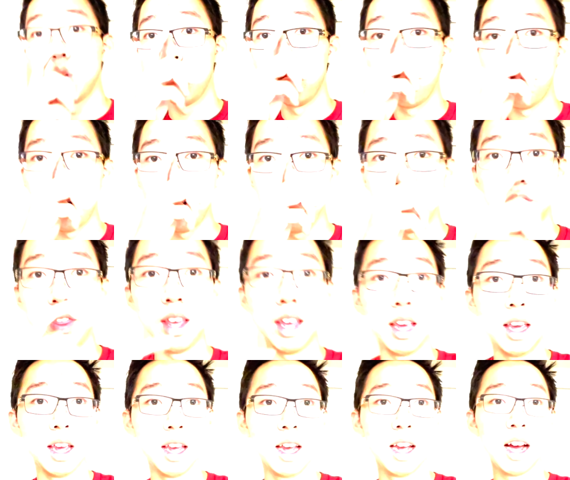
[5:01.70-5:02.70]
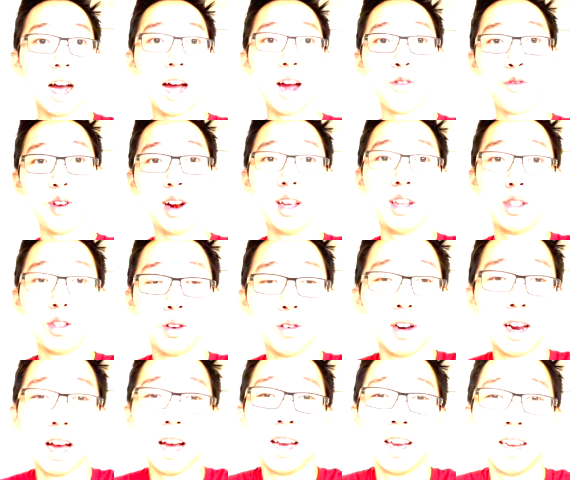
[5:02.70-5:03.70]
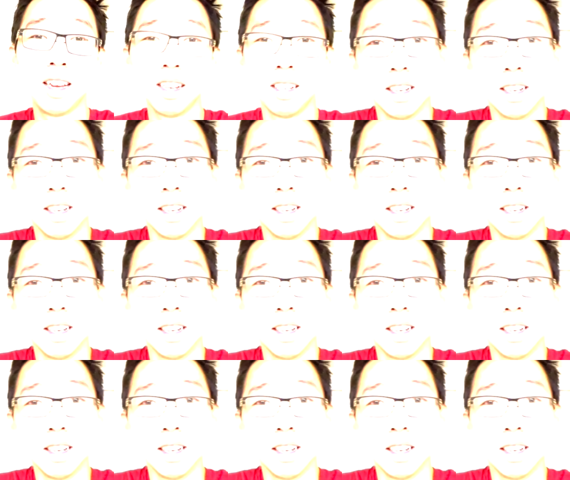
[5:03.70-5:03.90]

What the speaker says: one thing I really don't like,